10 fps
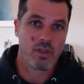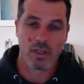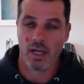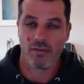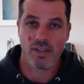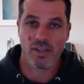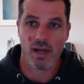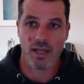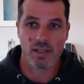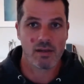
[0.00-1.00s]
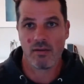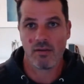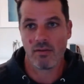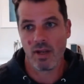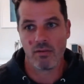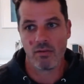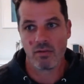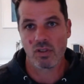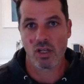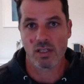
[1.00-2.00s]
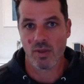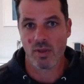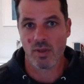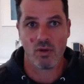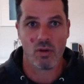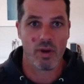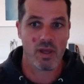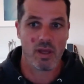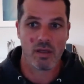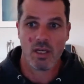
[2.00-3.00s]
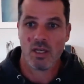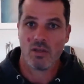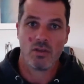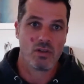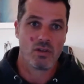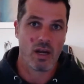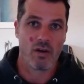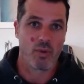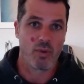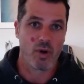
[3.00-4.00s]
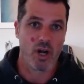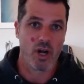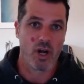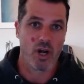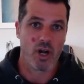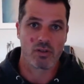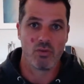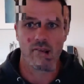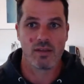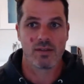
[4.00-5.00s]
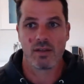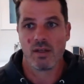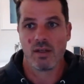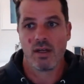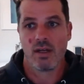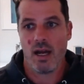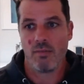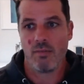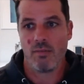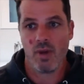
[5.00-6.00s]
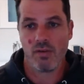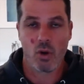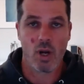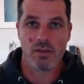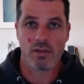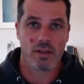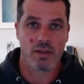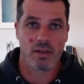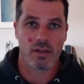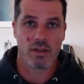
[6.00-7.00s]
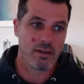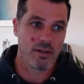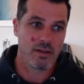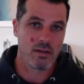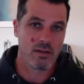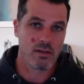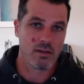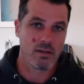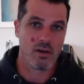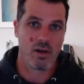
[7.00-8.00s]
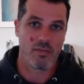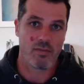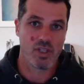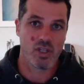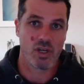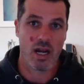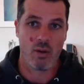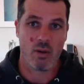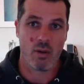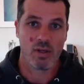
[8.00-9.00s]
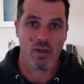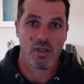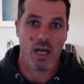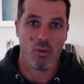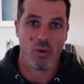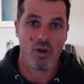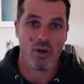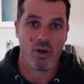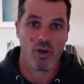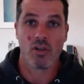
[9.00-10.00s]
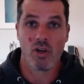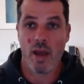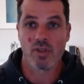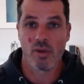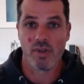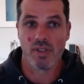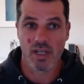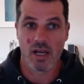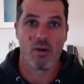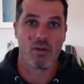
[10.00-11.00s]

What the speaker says: kind of take the lesson and start something new, or whether you sell off the product to resellers, but if your quality is not there, you're in a tough position. And I wouldn't kill your Amazon business. I would